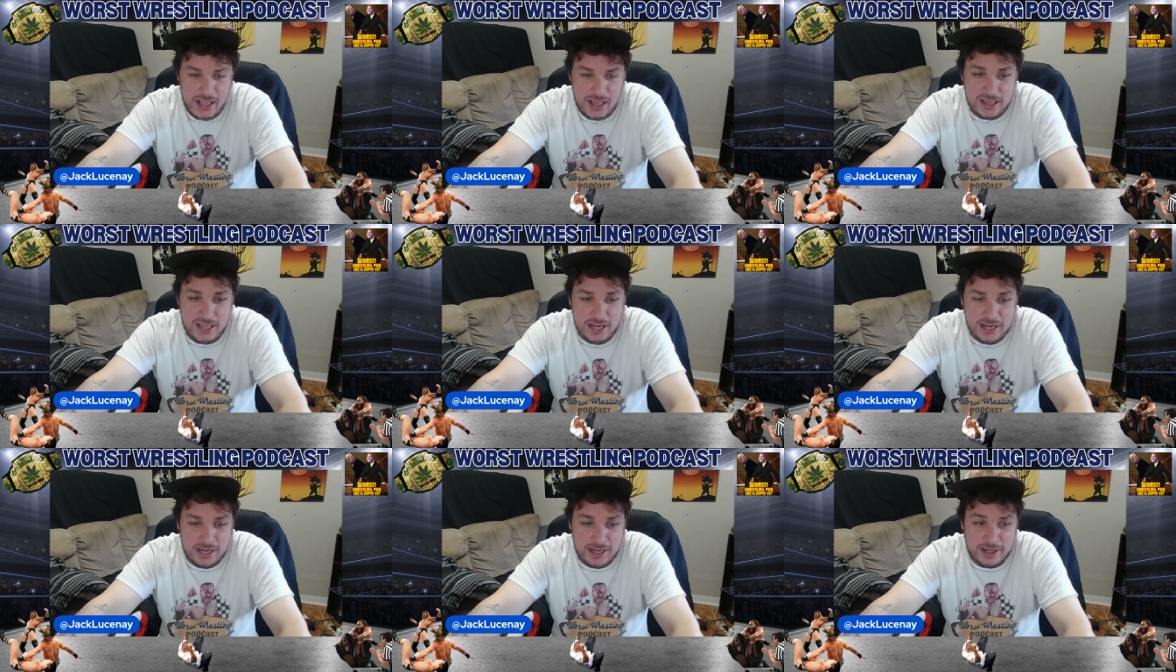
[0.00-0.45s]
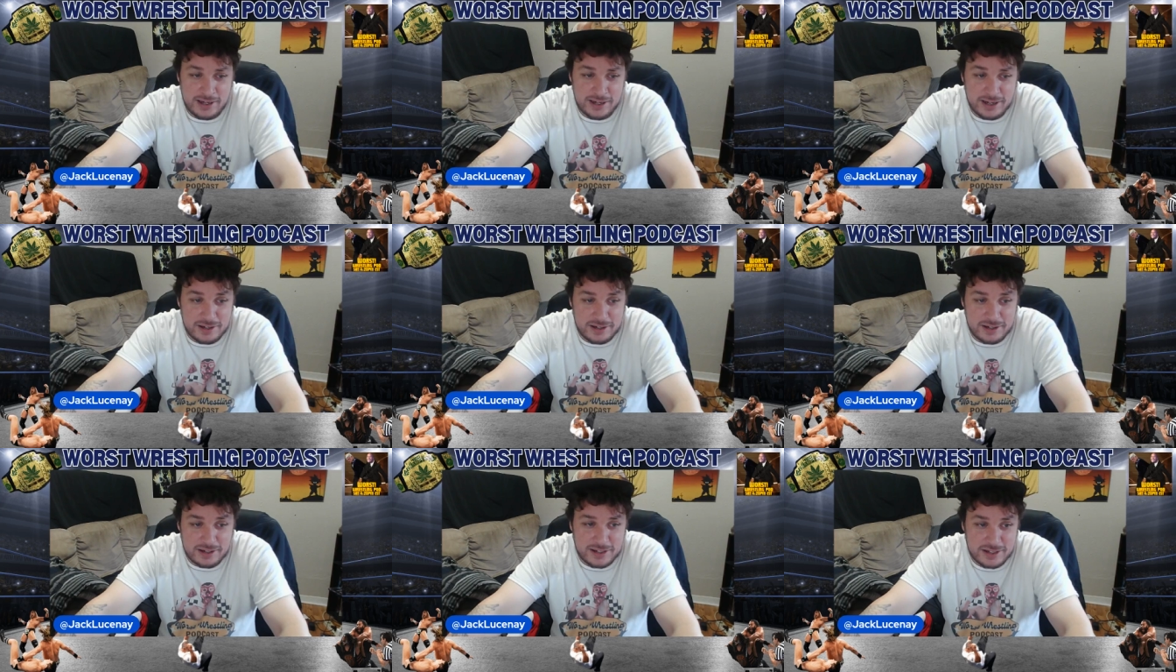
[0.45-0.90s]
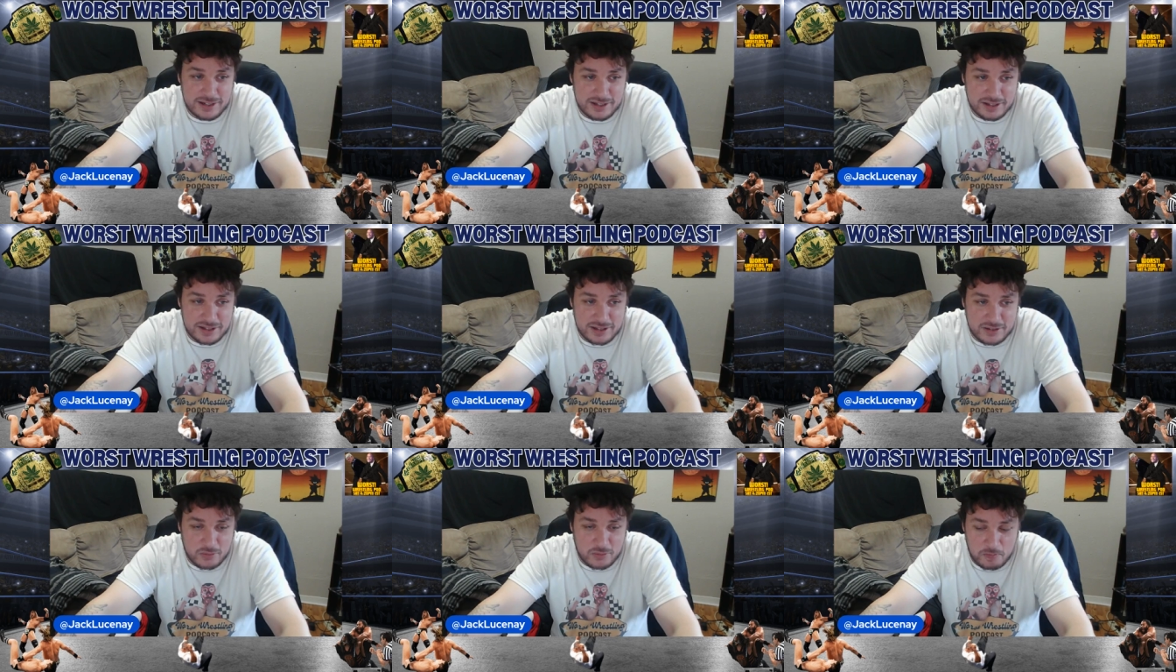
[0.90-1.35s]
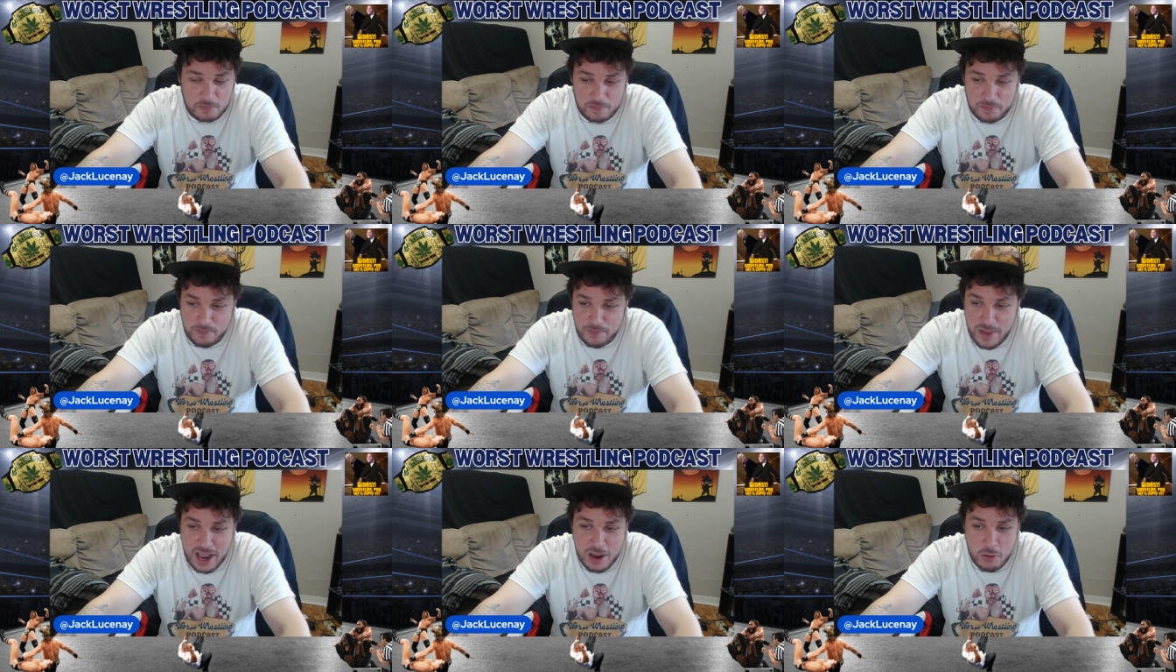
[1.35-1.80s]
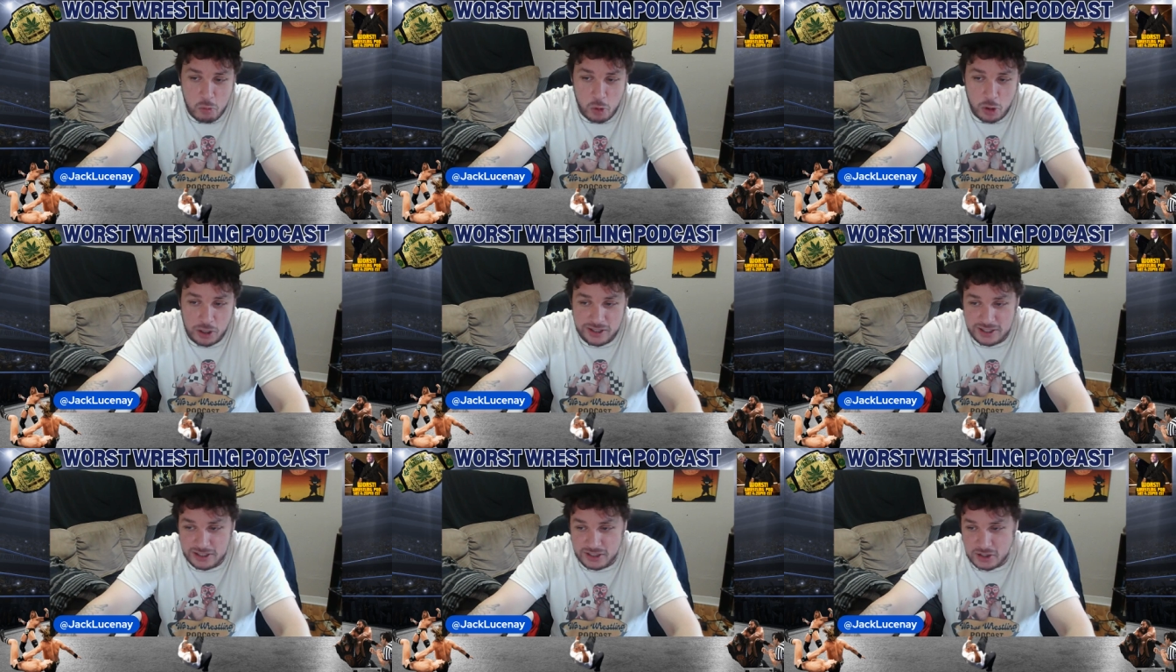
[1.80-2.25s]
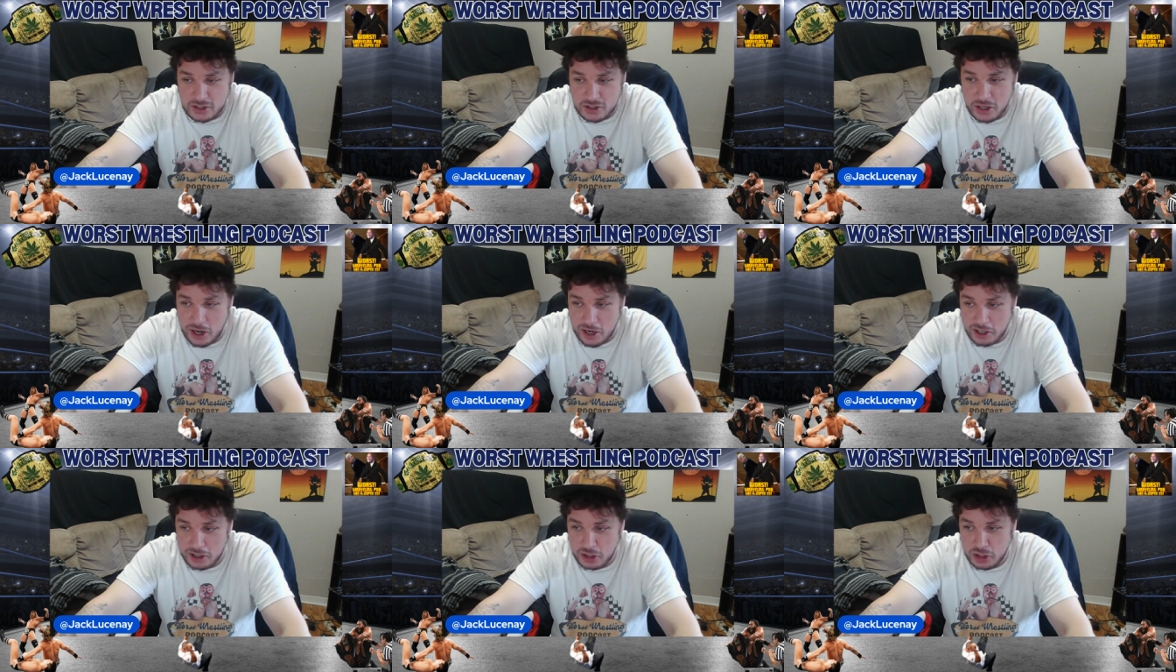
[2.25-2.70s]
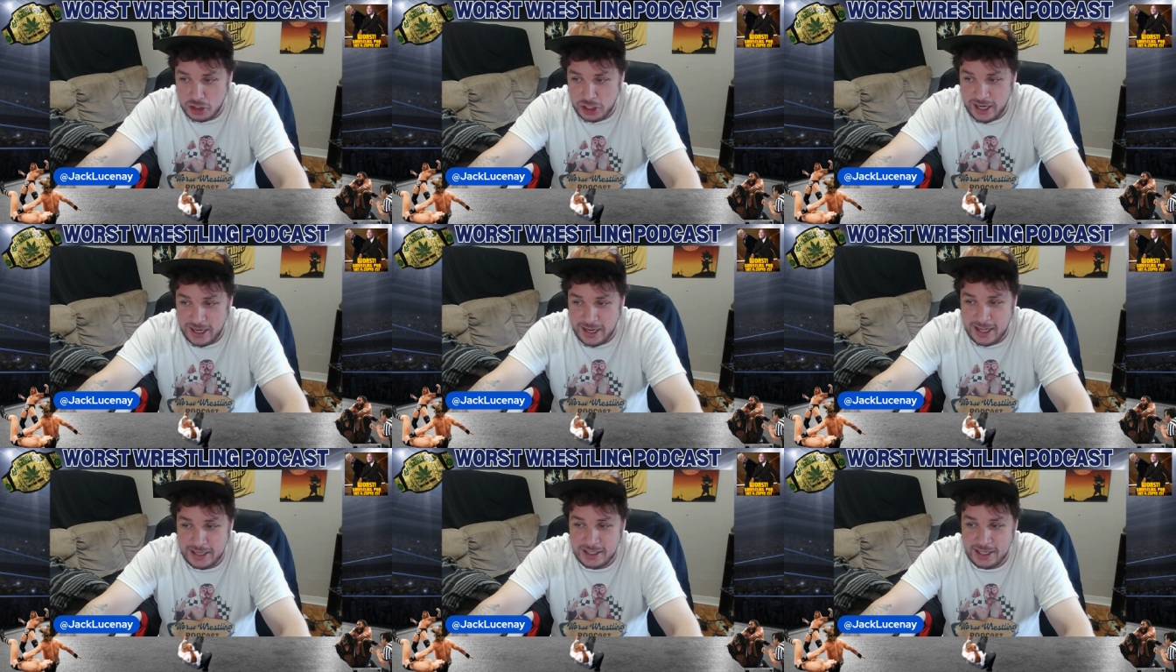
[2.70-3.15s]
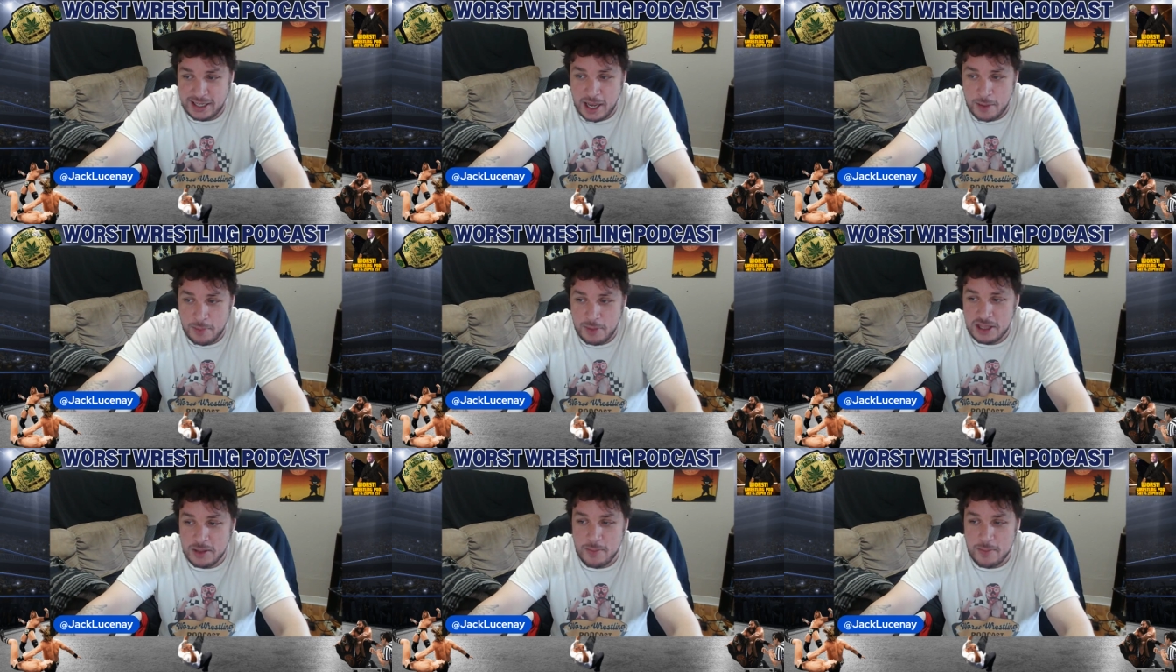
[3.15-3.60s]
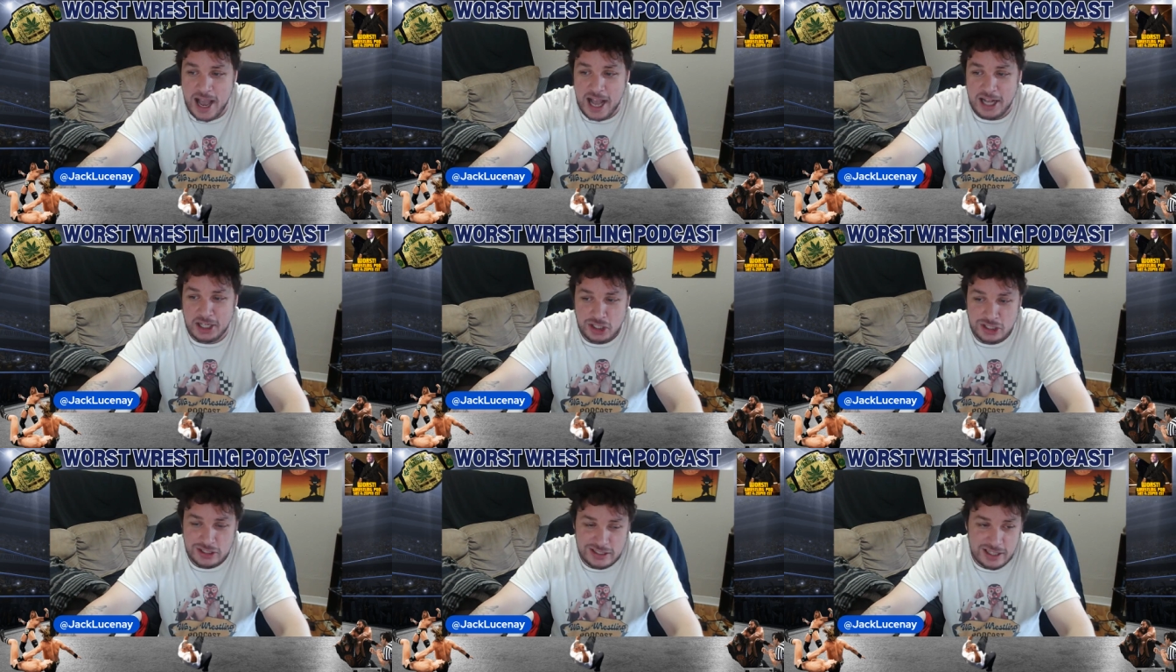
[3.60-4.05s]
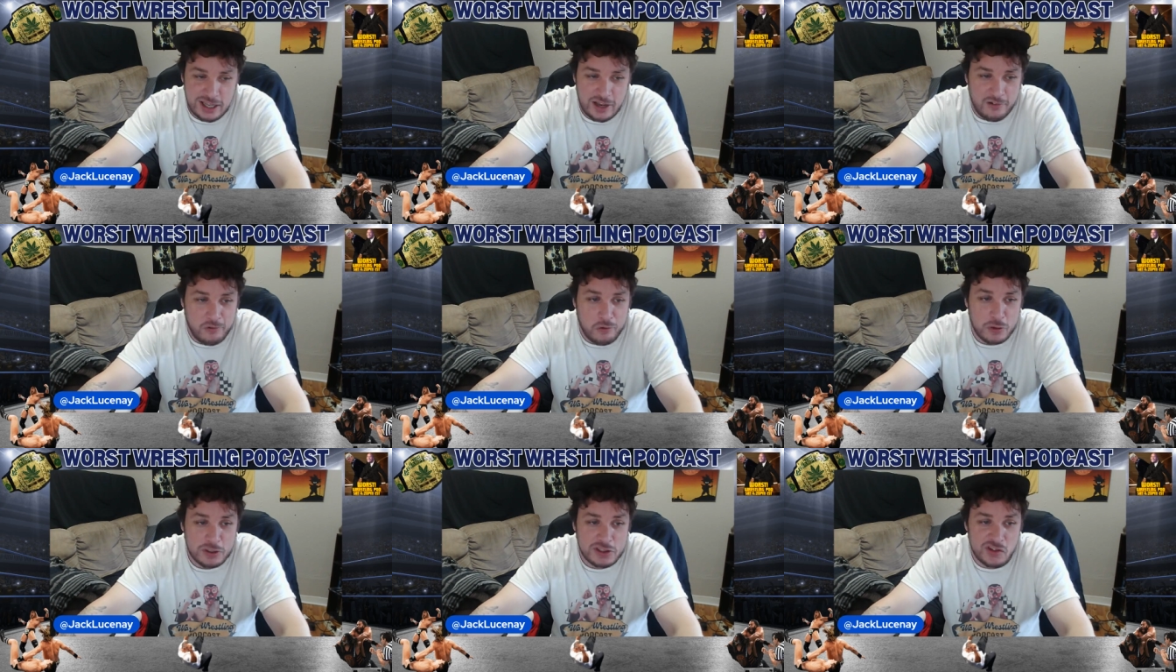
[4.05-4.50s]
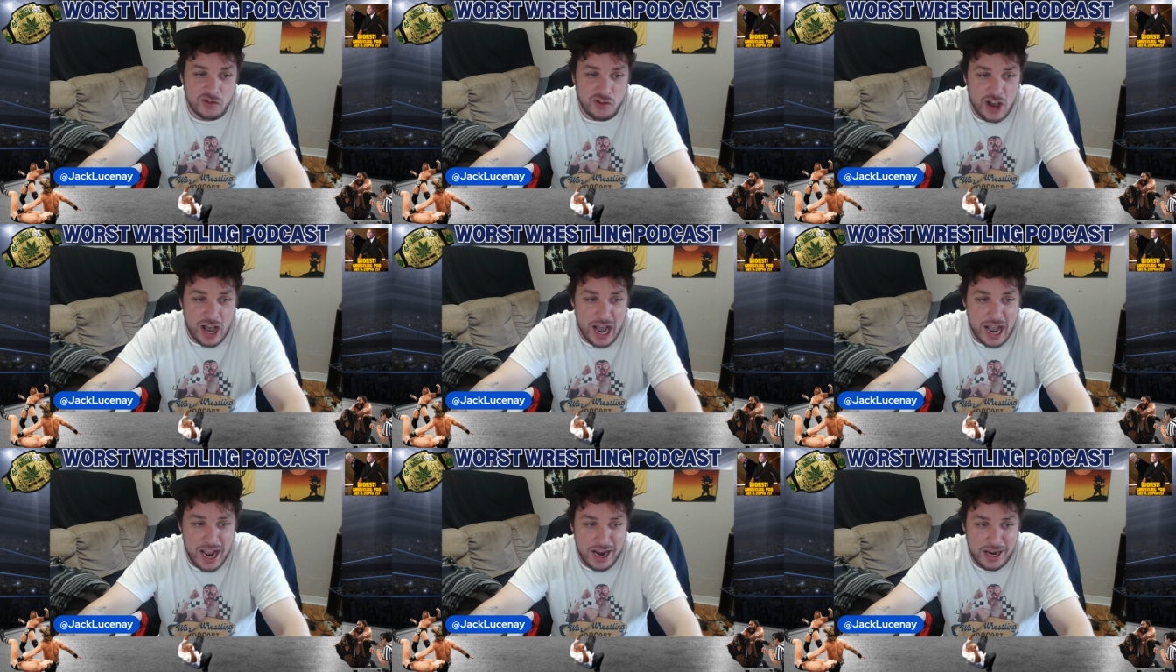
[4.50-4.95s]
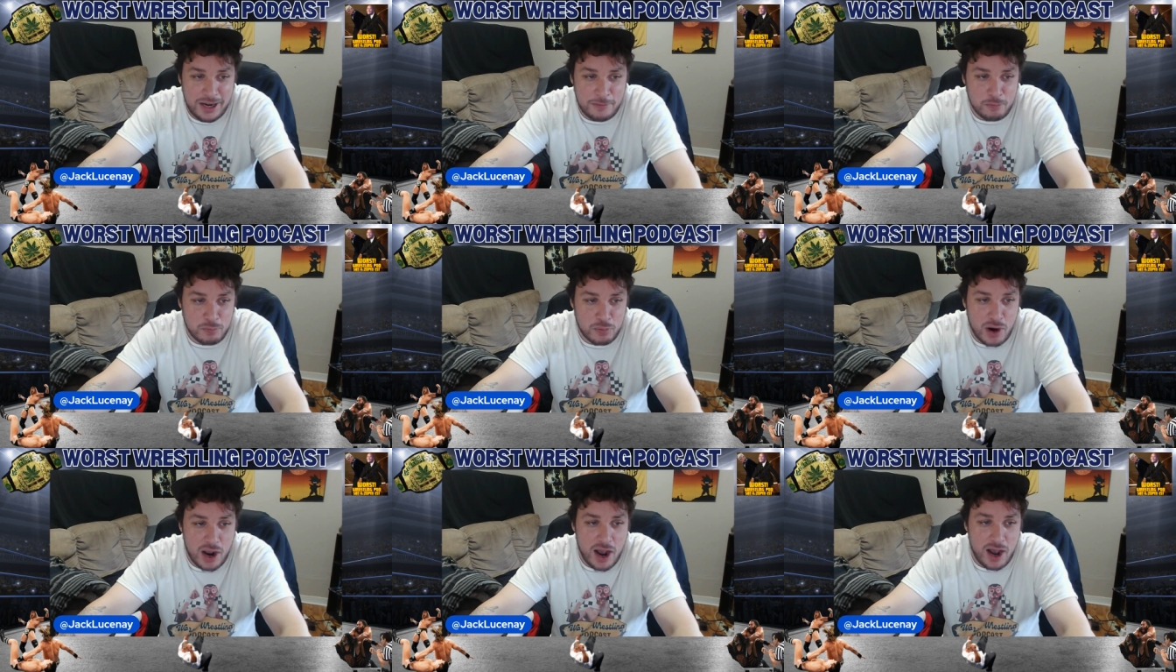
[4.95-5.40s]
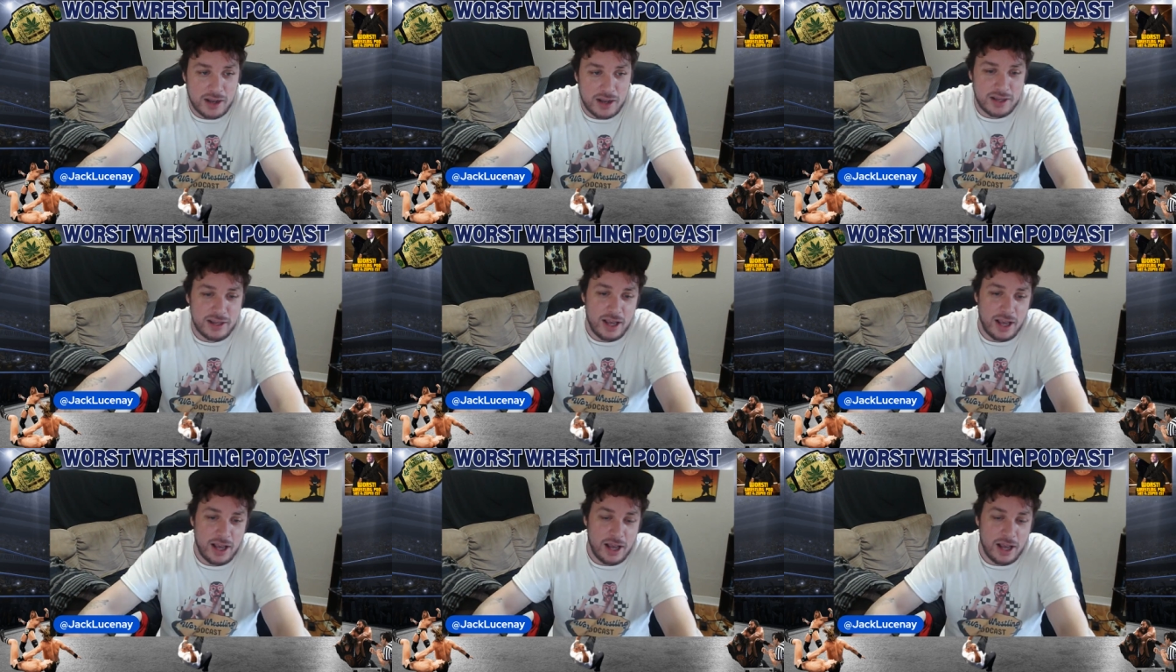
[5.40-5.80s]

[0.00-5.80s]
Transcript: then, man, what a dog shit ending. I mean, the match itself was fine. Braun